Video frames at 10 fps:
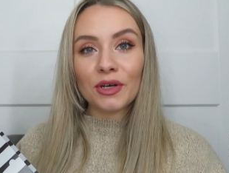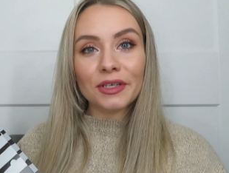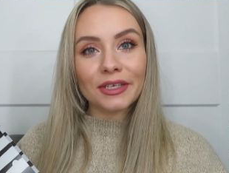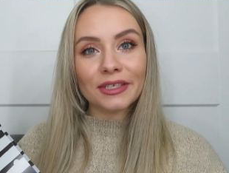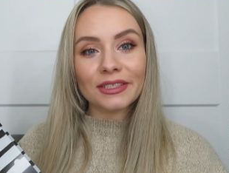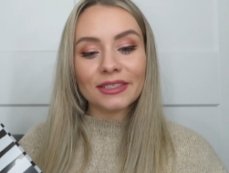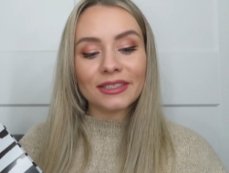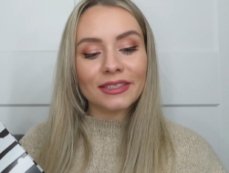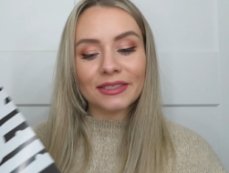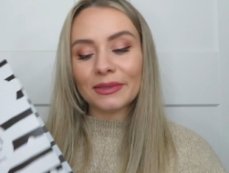
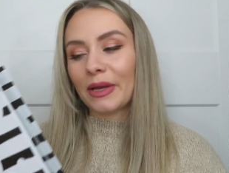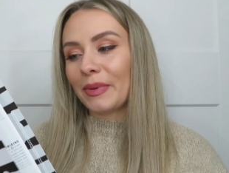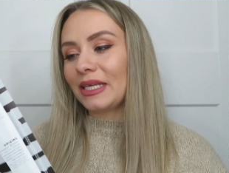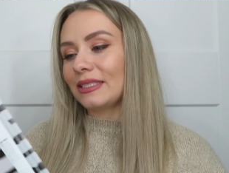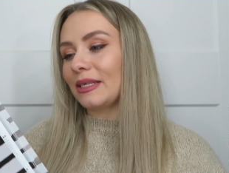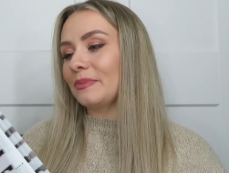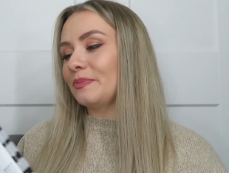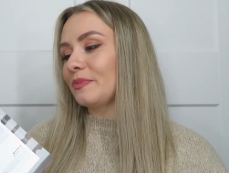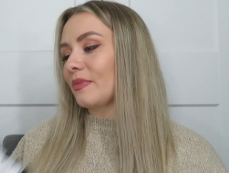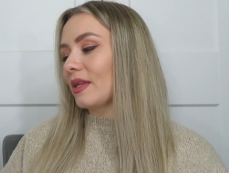products. Amazing.